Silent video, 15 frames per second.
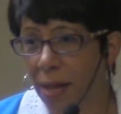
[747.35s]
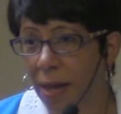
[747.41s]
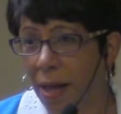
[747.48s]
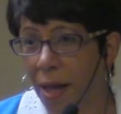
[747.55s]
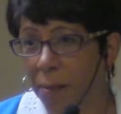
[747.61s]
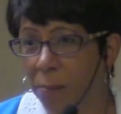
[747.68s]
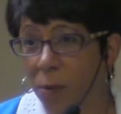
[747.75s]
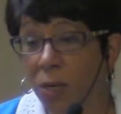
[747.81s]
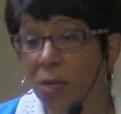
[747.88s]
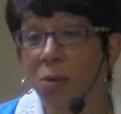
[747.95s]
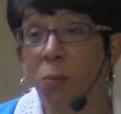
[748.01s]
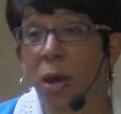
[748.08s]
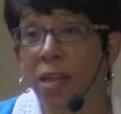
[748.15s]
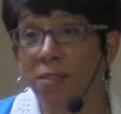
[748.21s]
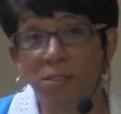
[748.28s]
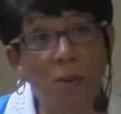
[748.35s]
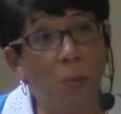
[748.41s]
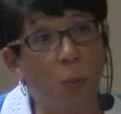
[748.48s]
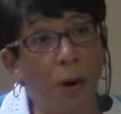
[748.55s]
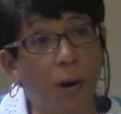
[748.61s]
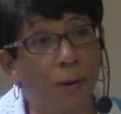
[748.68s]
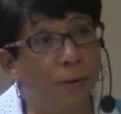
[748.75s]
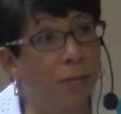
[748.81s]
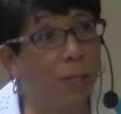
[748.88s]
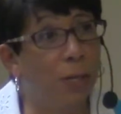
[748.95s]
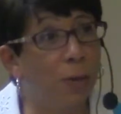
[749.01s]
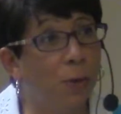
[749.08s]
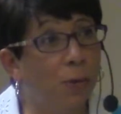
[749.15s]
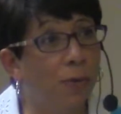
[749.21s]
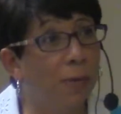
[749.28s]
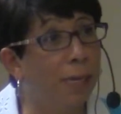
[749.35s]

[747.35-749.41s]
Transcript: I put it away somewhere to use,